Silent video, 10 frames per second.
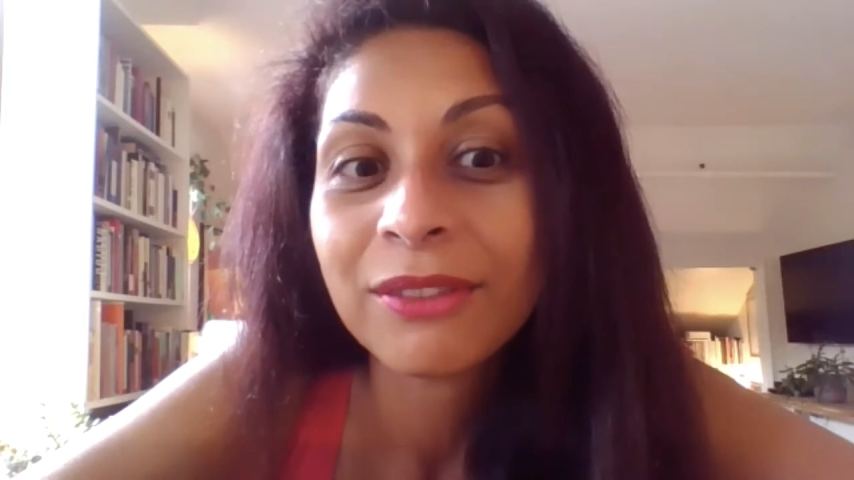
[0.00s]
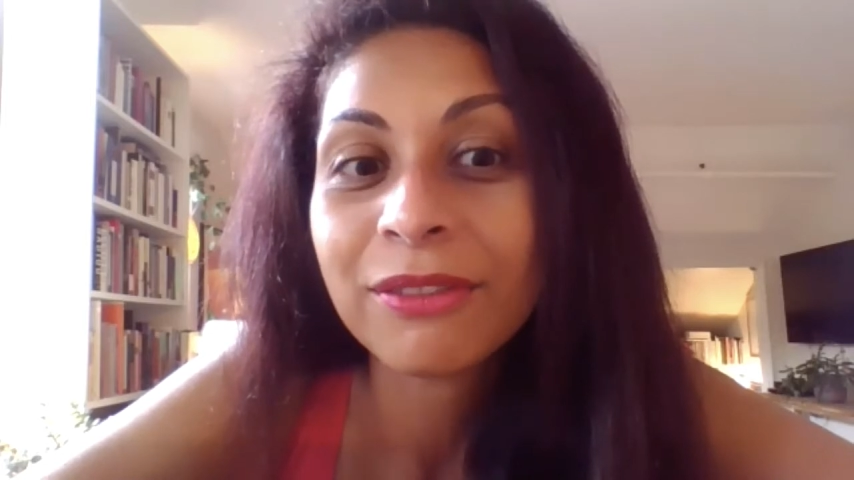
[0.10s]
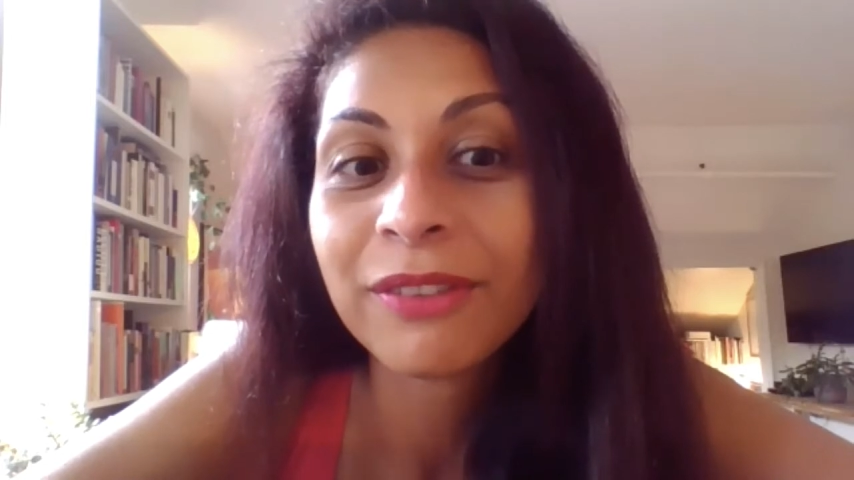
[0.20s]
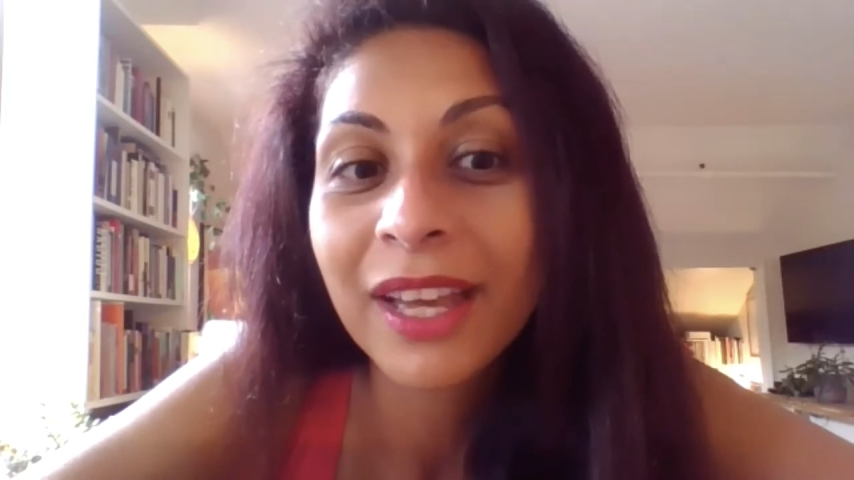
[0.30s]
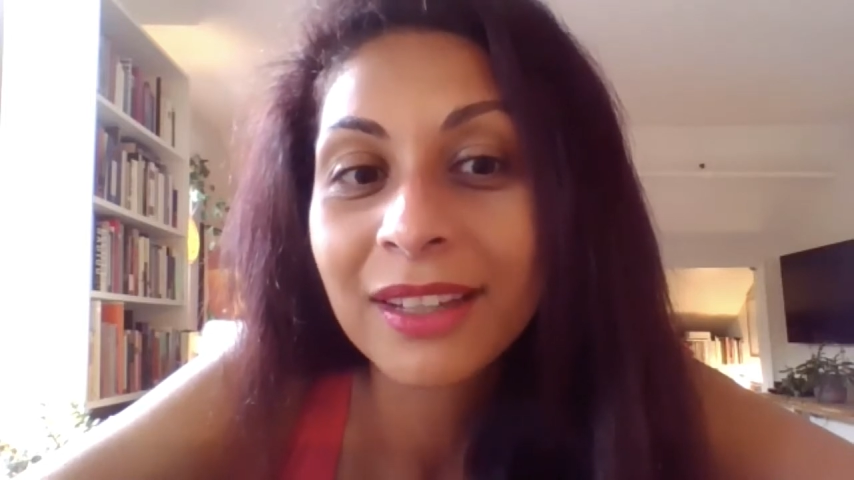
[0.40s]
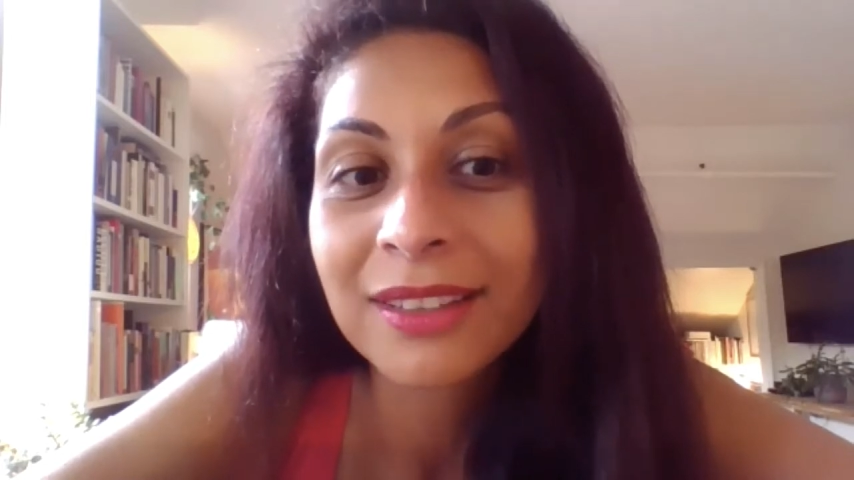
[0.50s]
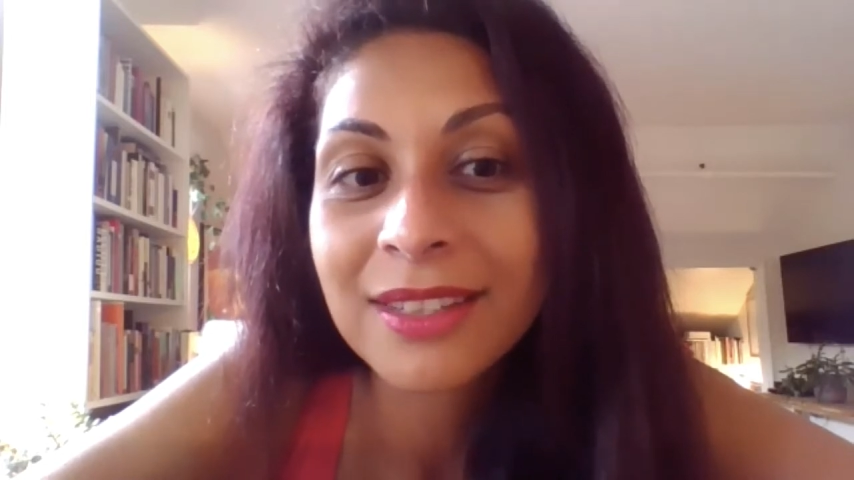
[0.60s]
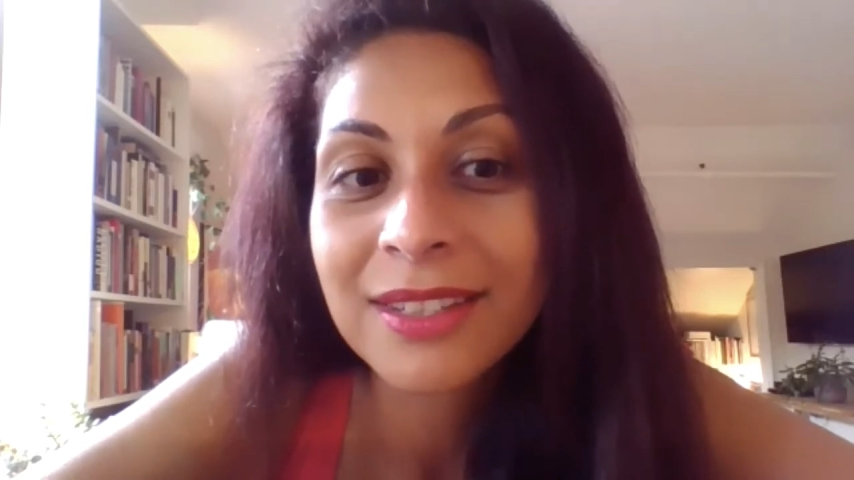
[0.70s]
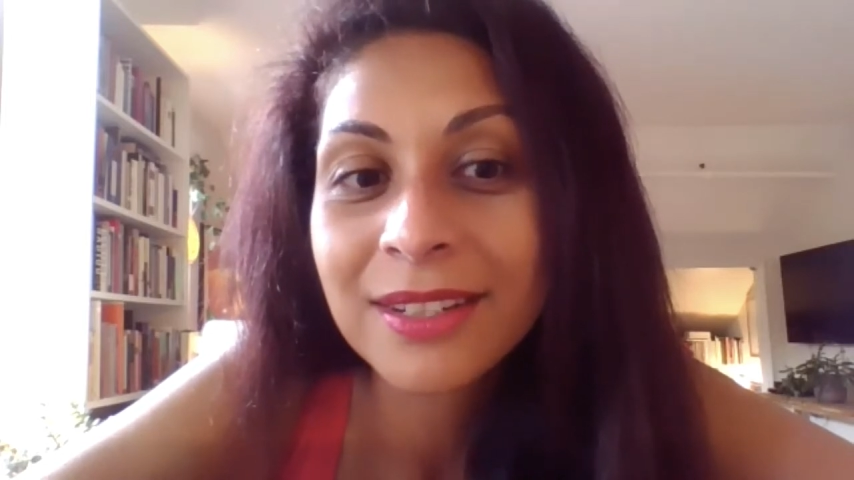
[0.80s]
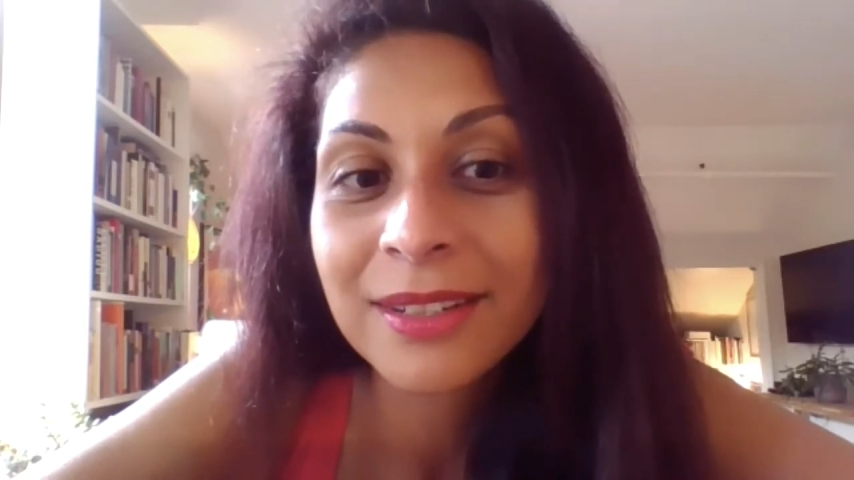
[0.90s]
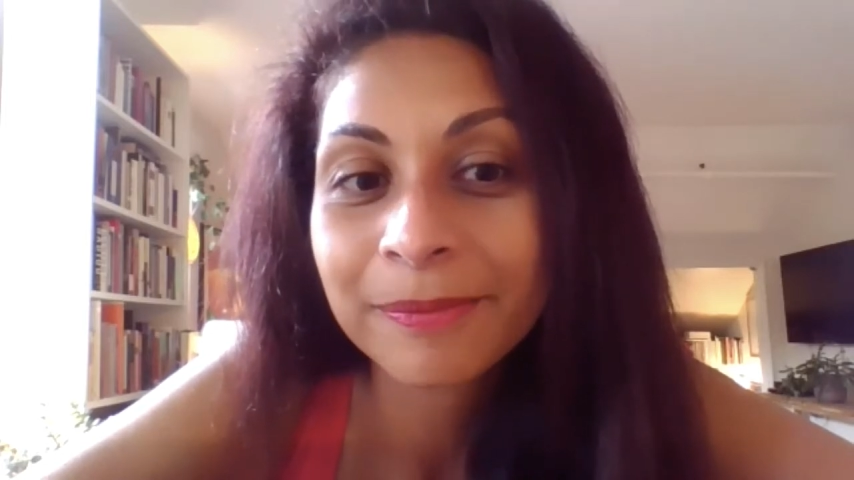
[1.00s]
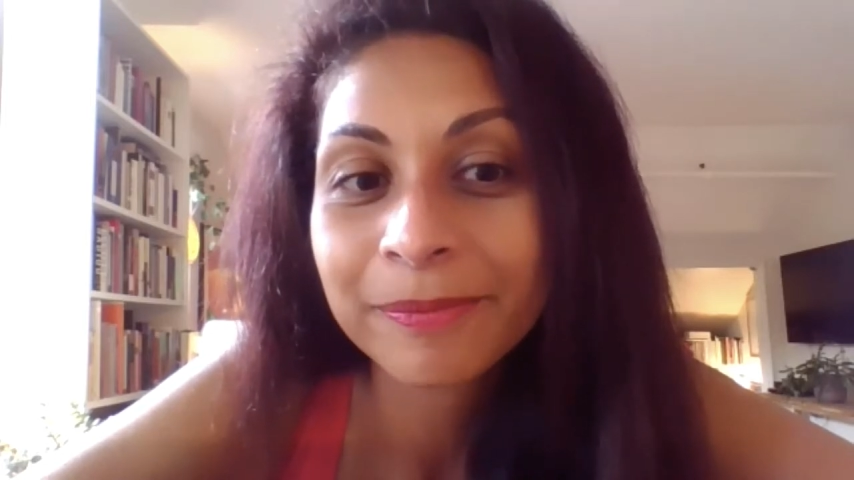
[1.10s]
fixed.